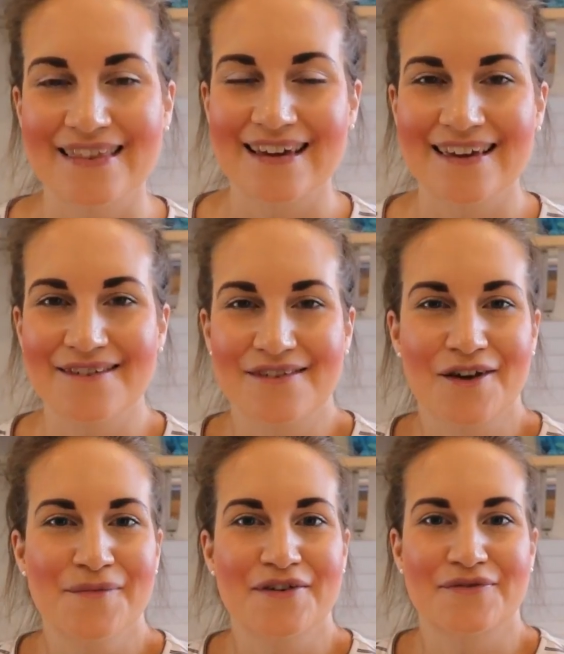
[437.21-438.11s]
Thank you
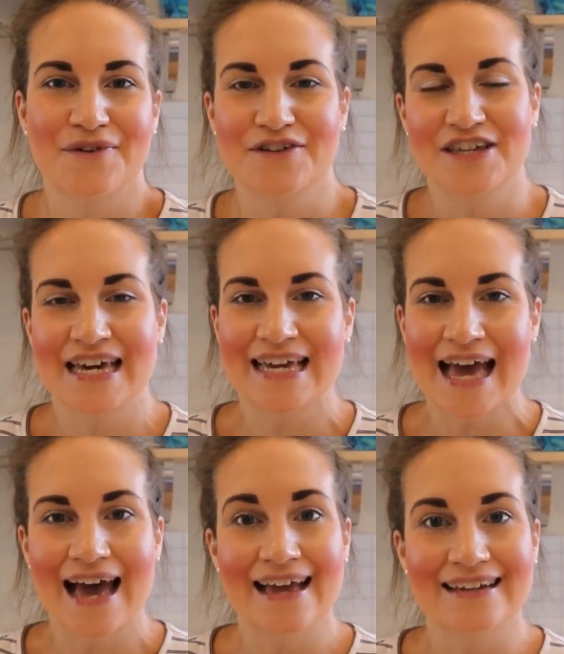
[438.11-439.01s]
so much for watching,
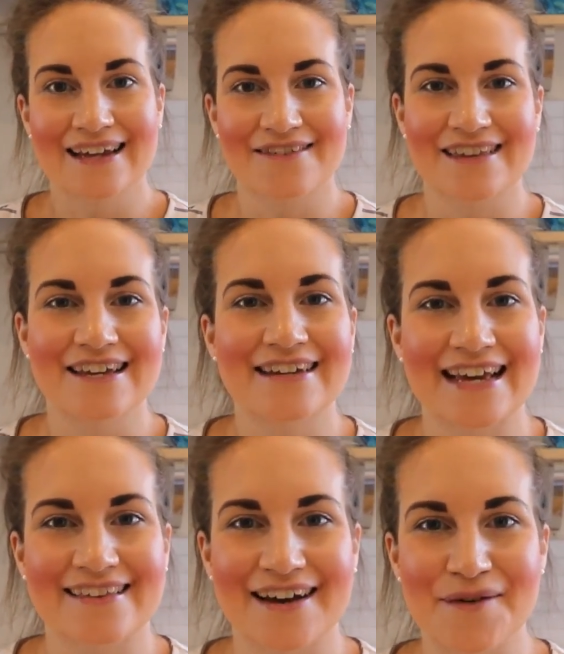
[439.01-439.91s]
and I'll see you
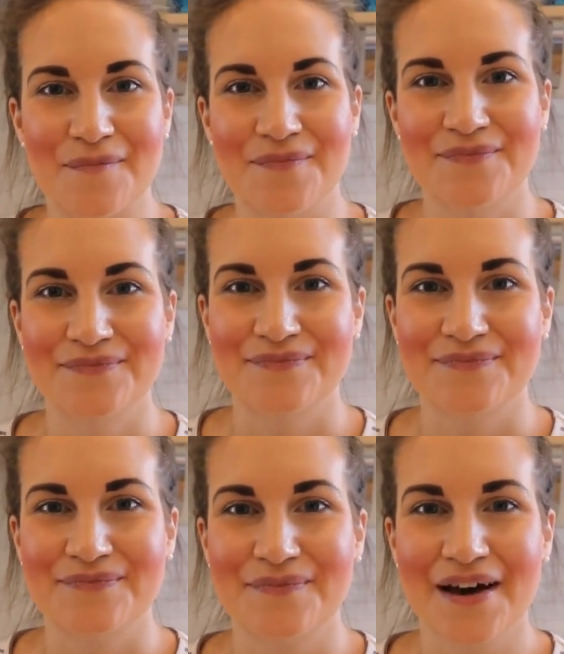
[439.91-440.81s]
next time.
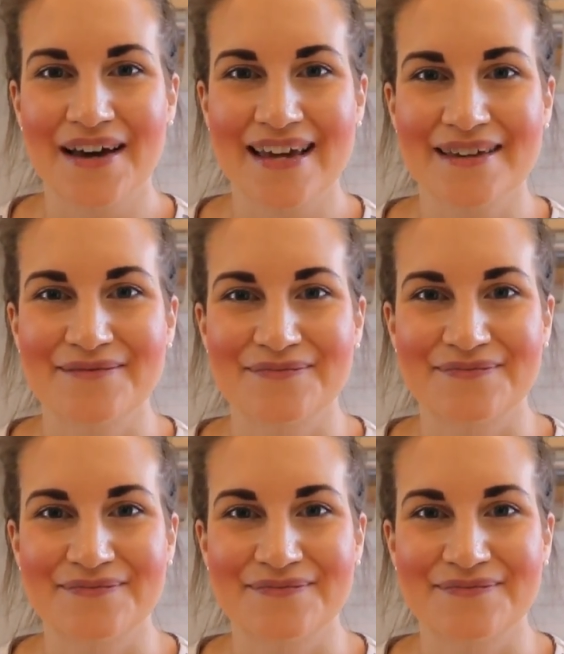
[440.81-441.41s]
Bye!